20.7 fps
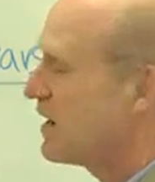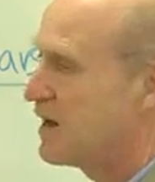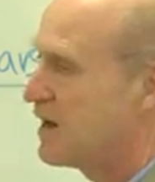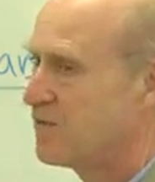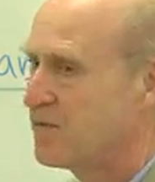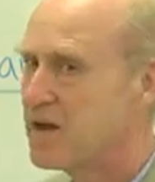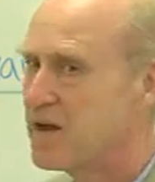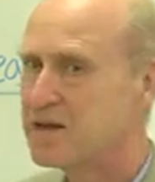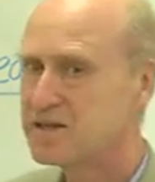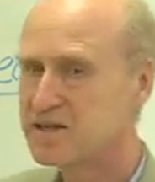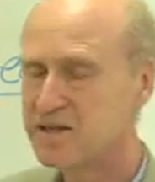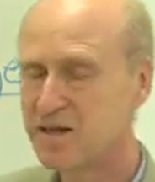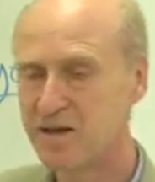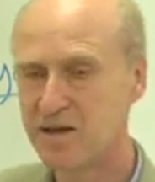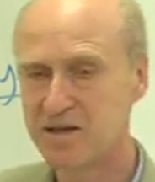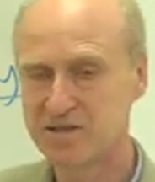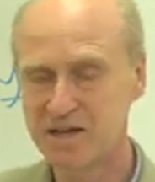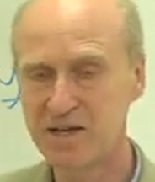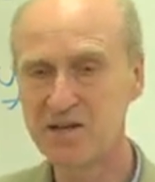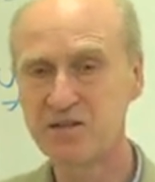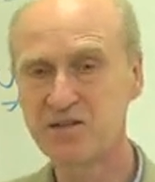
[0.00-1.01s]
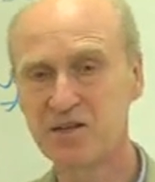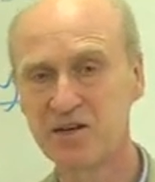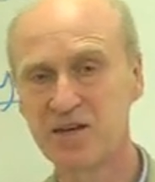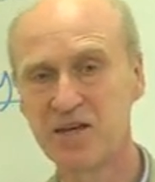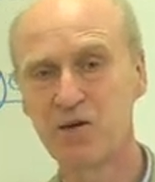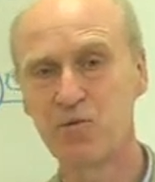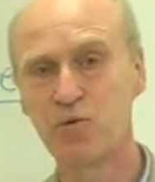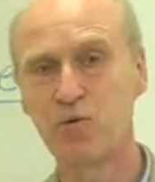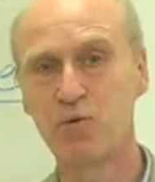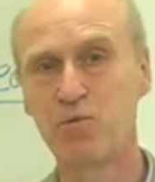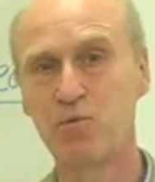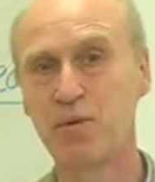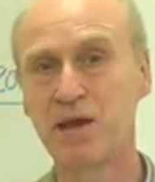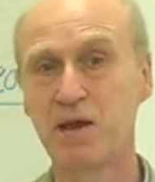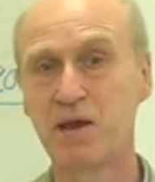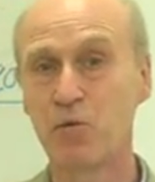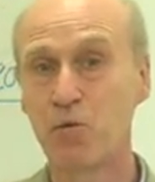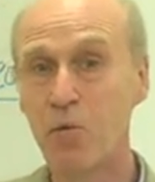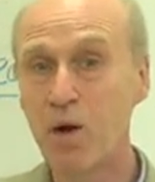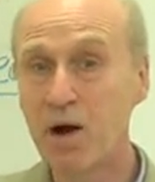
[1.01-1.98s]
And that essentially would
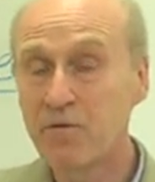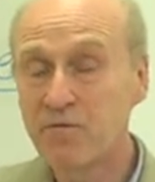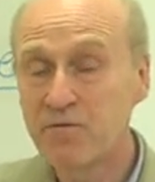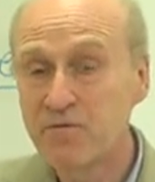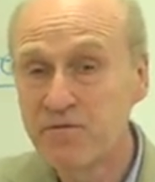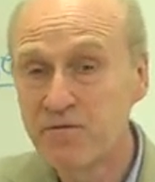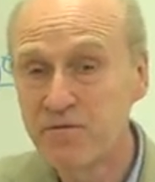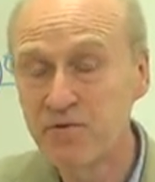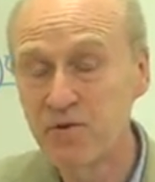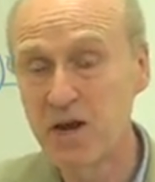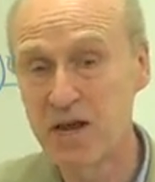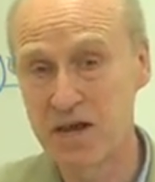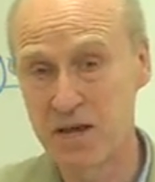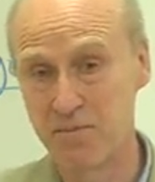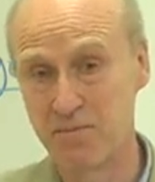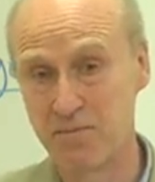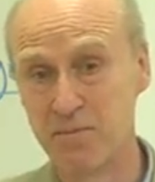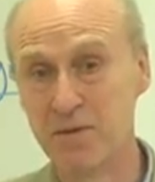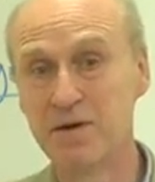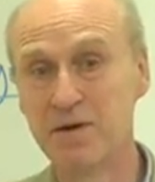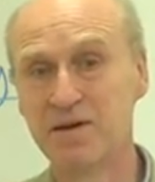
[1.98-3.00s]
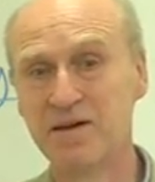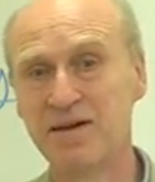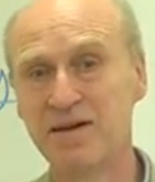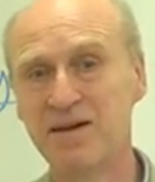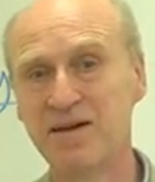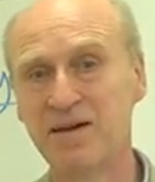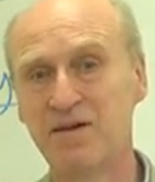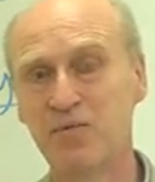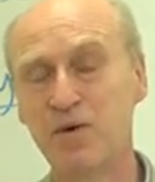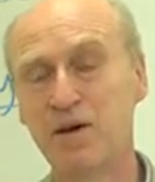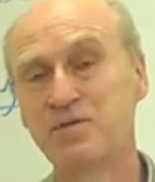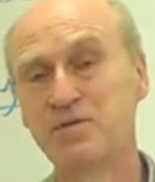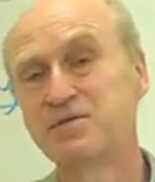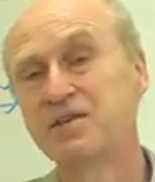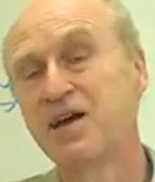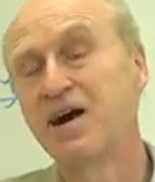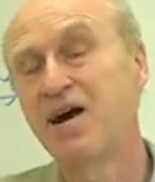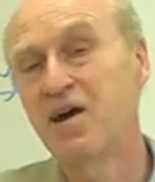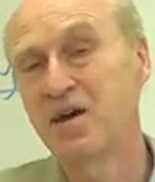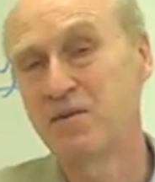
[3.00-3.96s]
make one frame, one
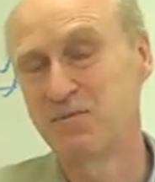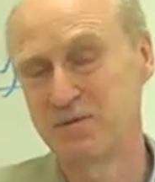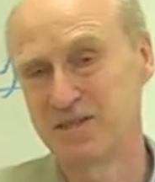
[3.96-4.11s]
time